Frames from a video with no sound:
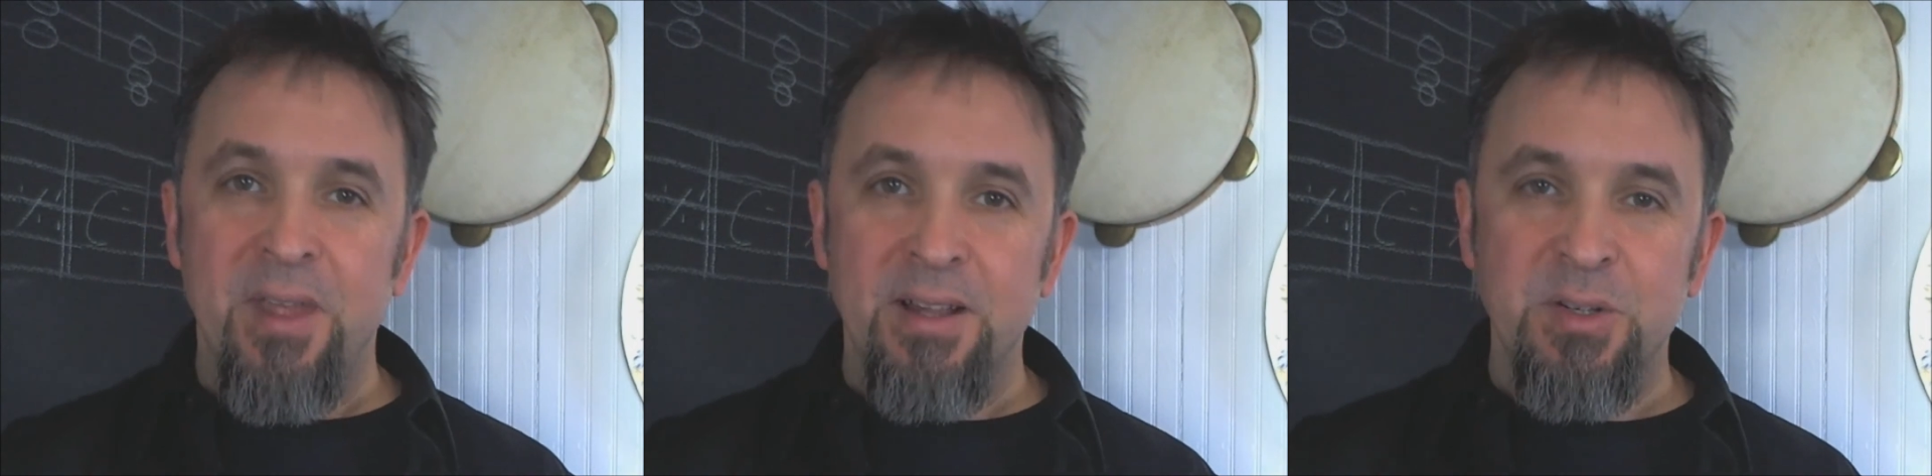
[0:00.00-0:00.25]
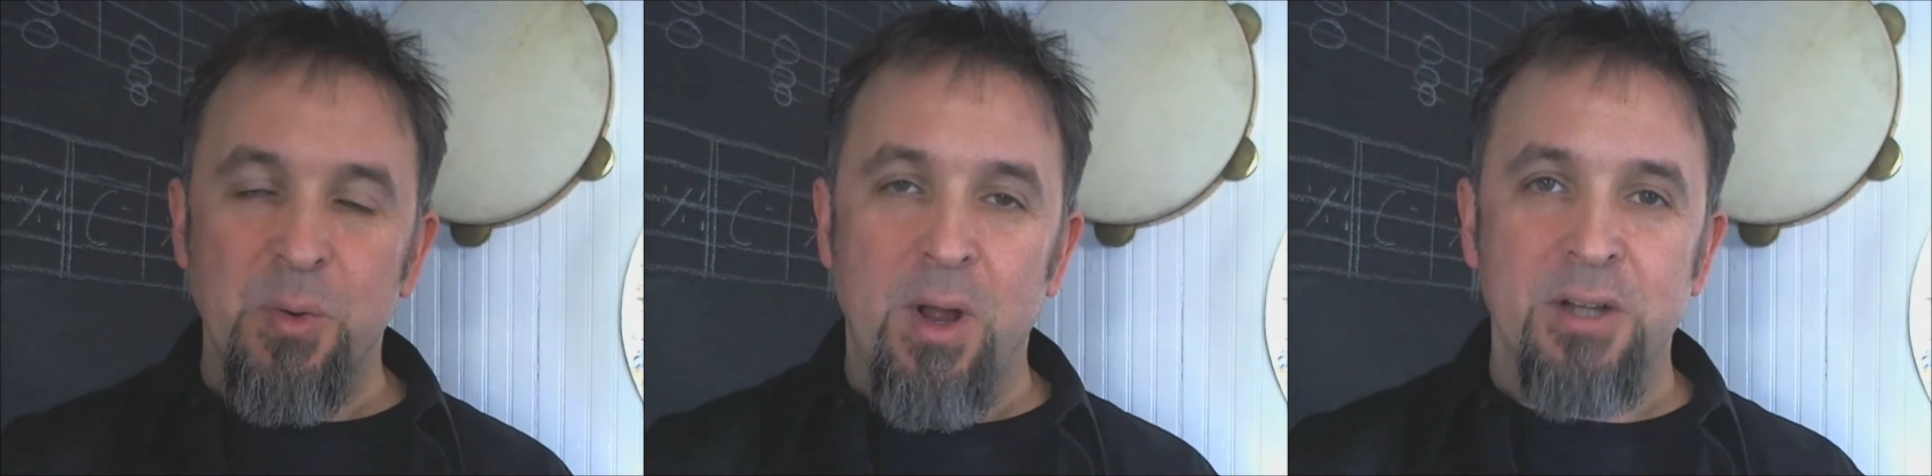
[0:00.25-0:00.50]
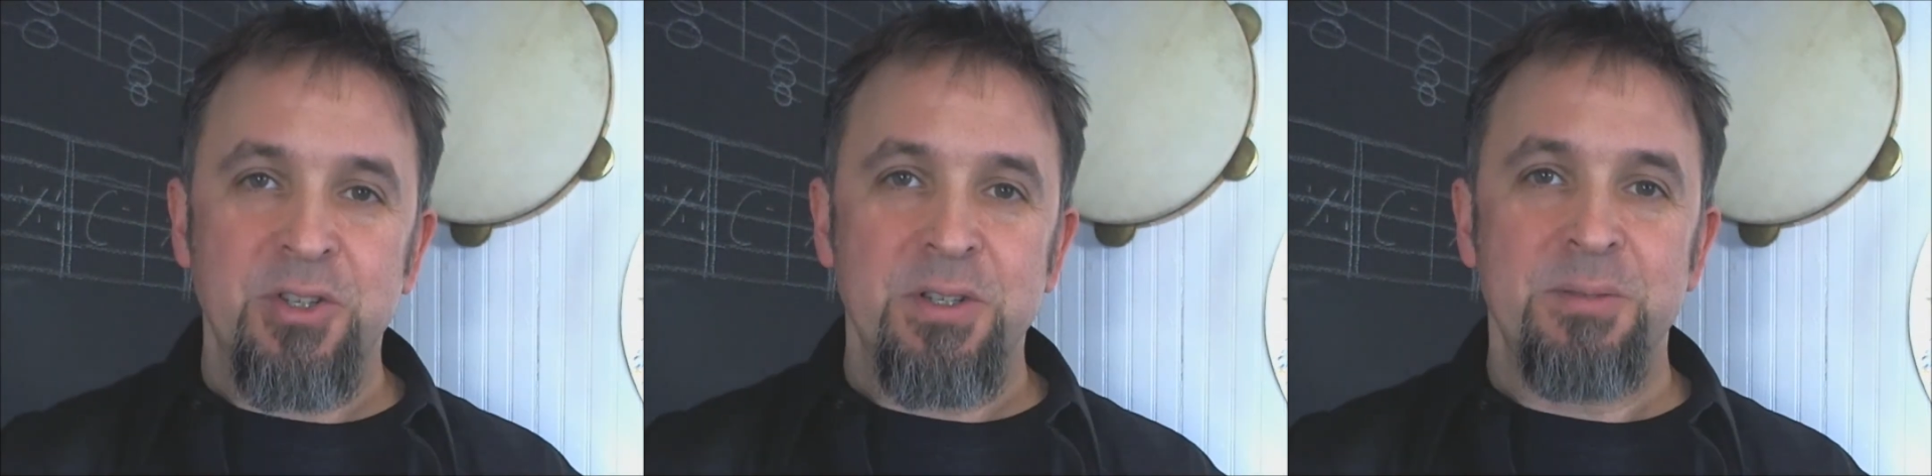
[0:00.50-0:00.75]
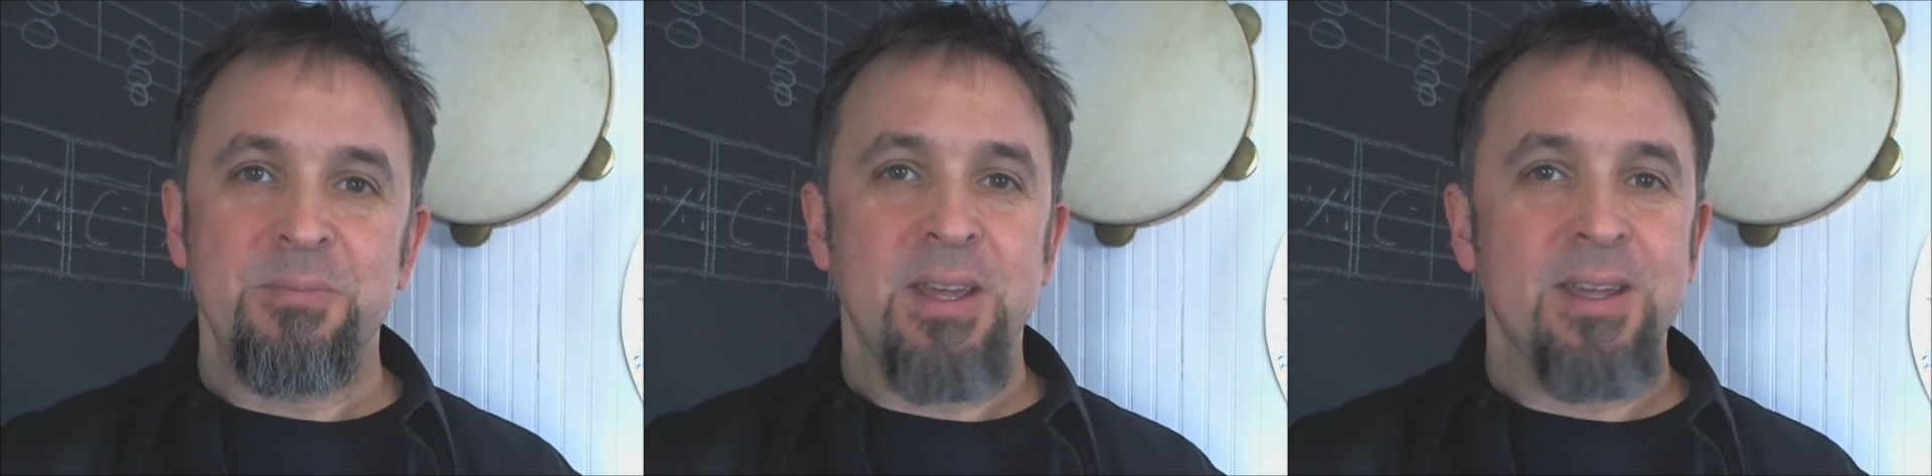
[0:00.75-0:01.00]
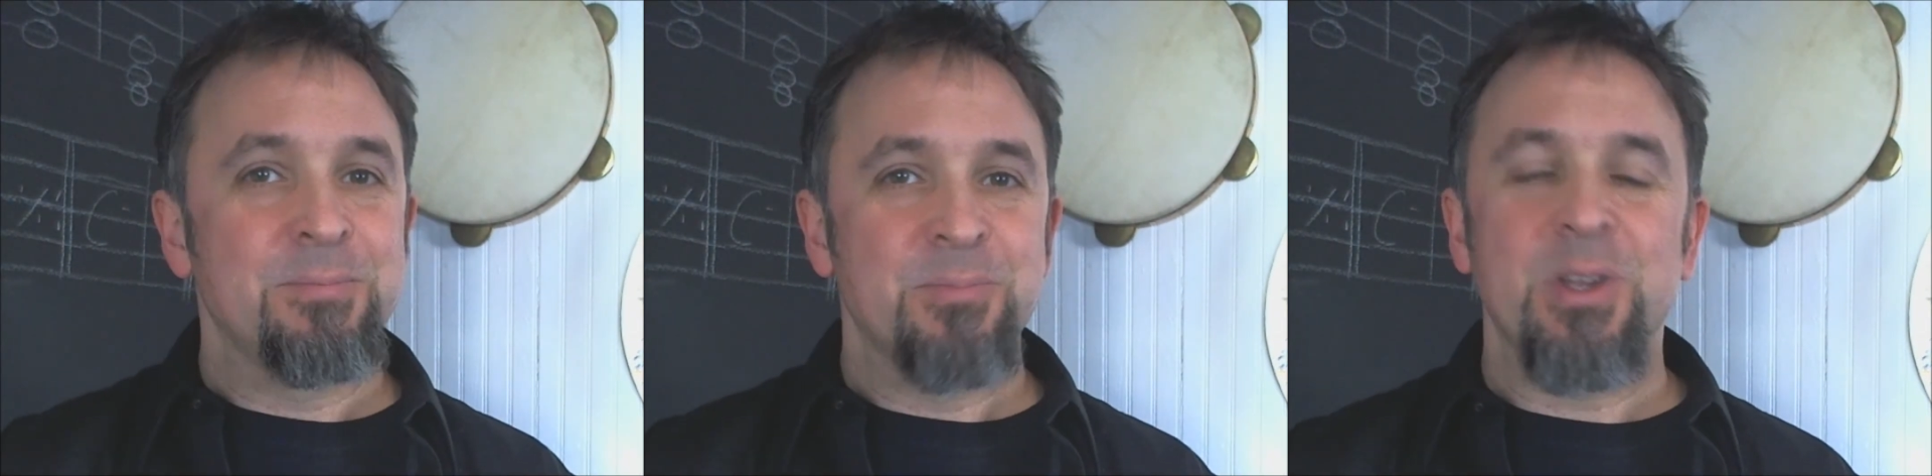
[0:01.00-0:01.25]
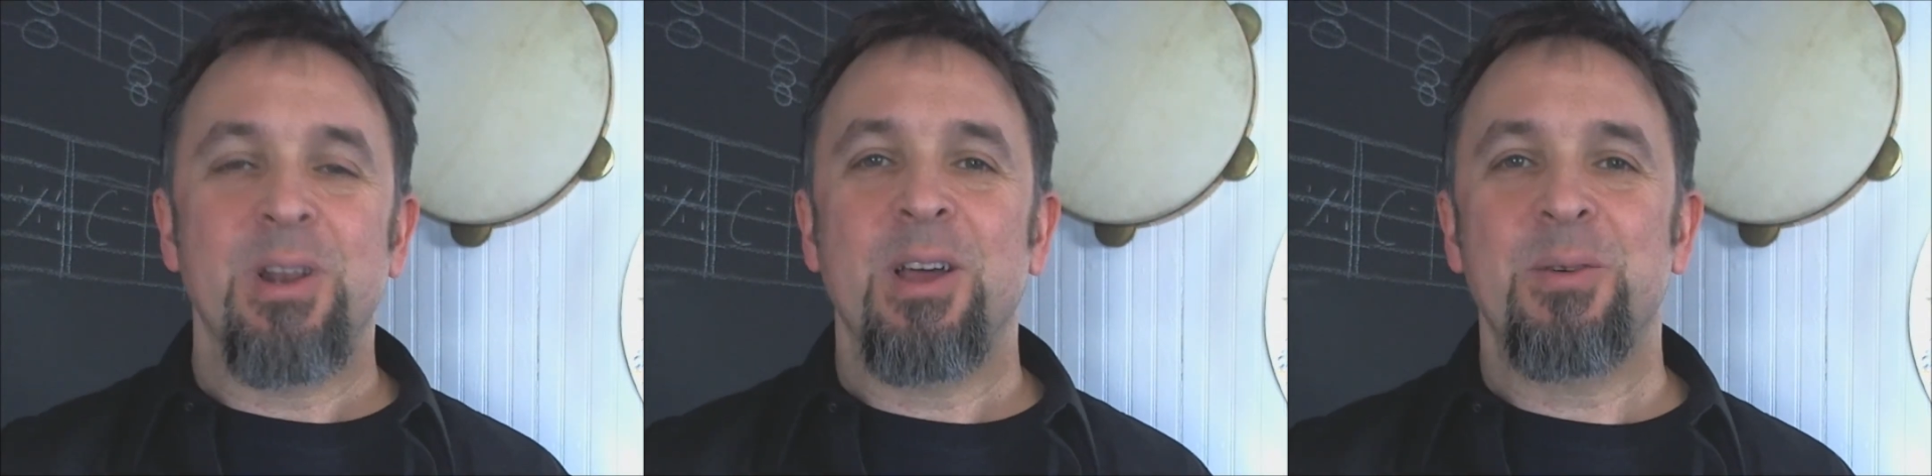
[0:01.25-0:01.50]
Thanks for watching and
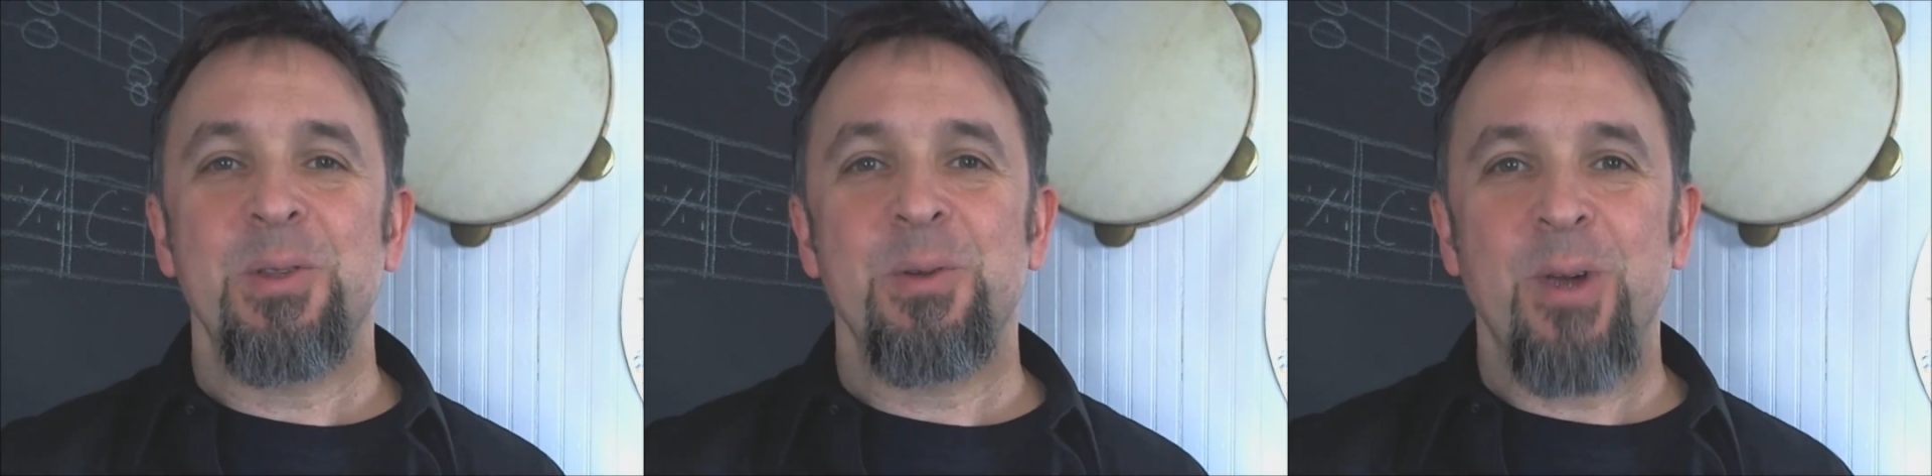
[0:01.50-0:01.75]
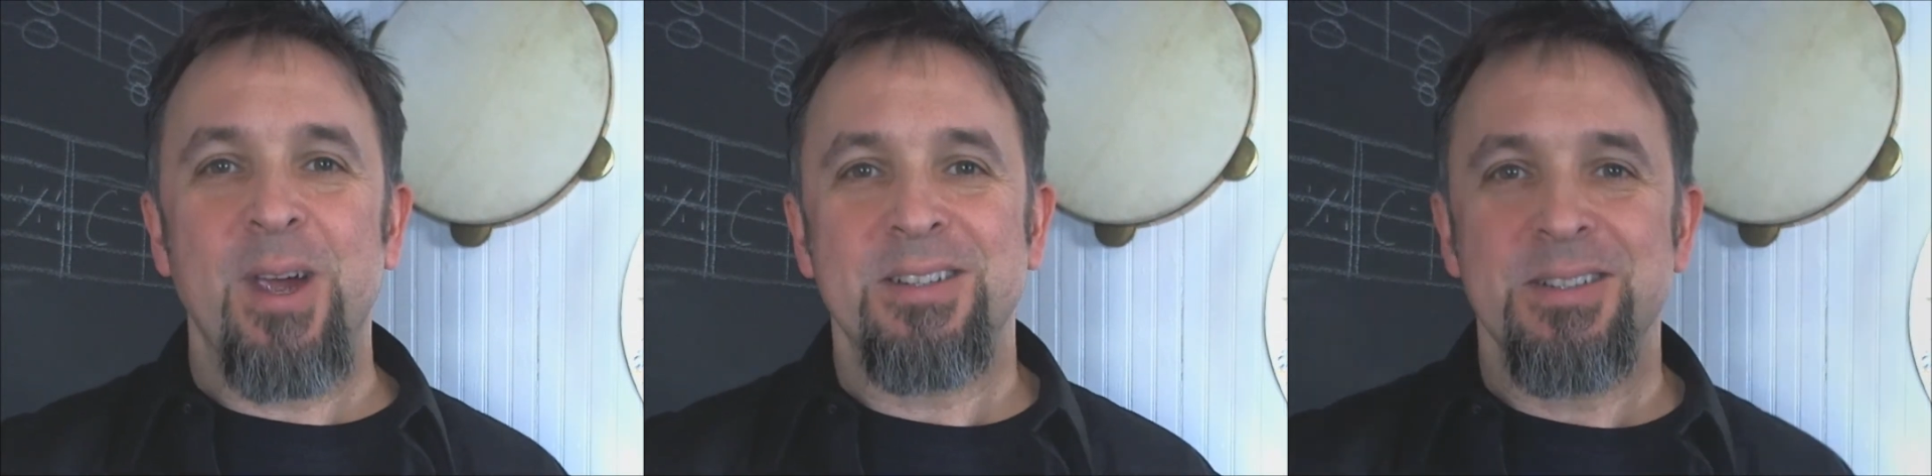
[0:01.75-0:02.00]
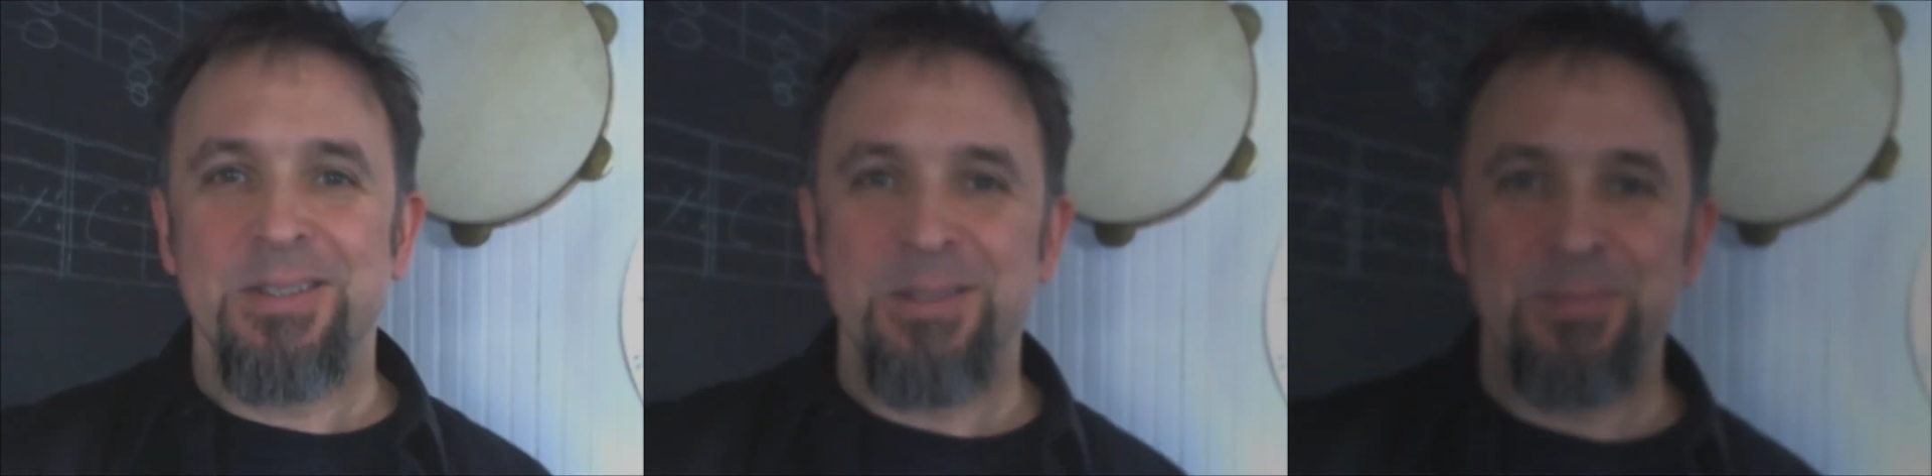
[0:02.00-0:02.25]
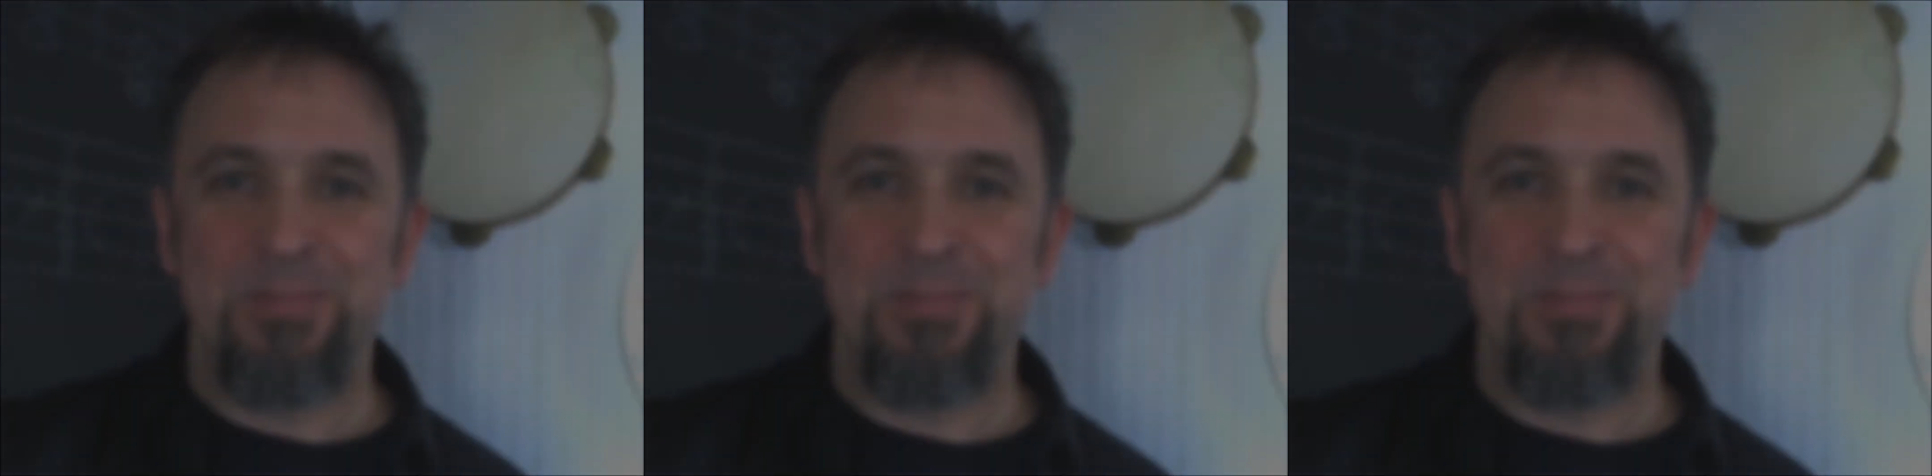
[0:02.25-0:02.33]
good luck with your practice.